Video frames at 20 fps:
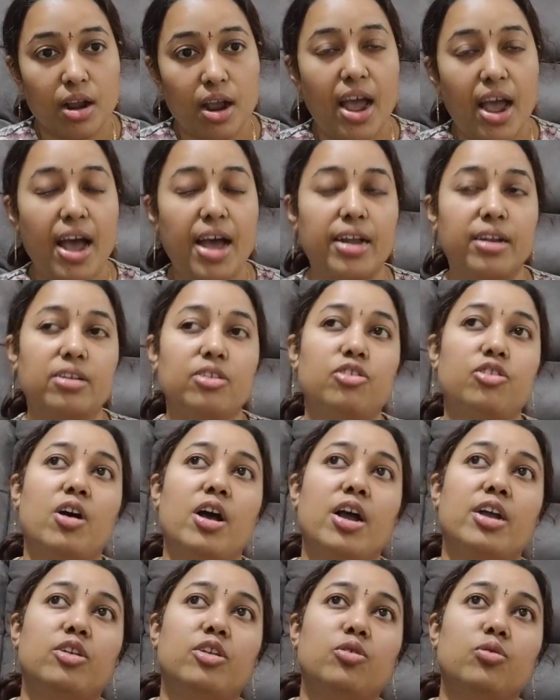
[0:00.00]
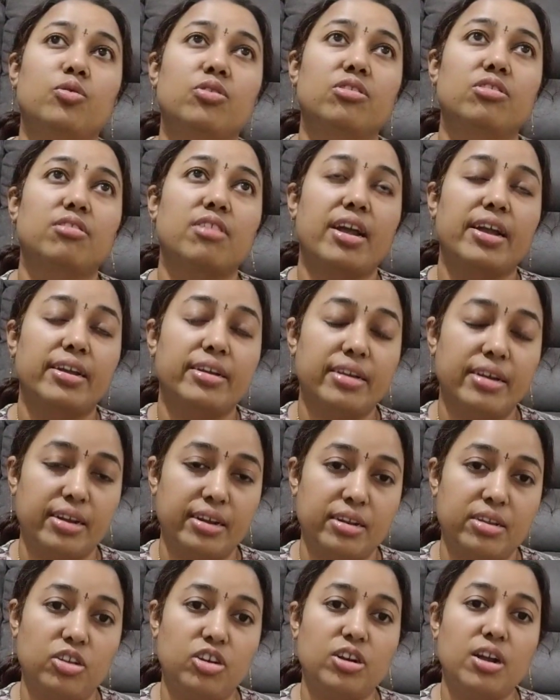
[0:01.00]
and try to recite
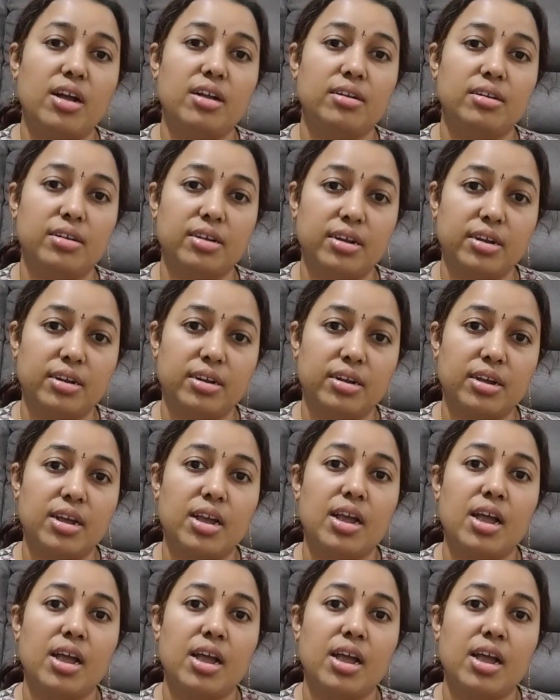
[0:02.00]
it, chant it,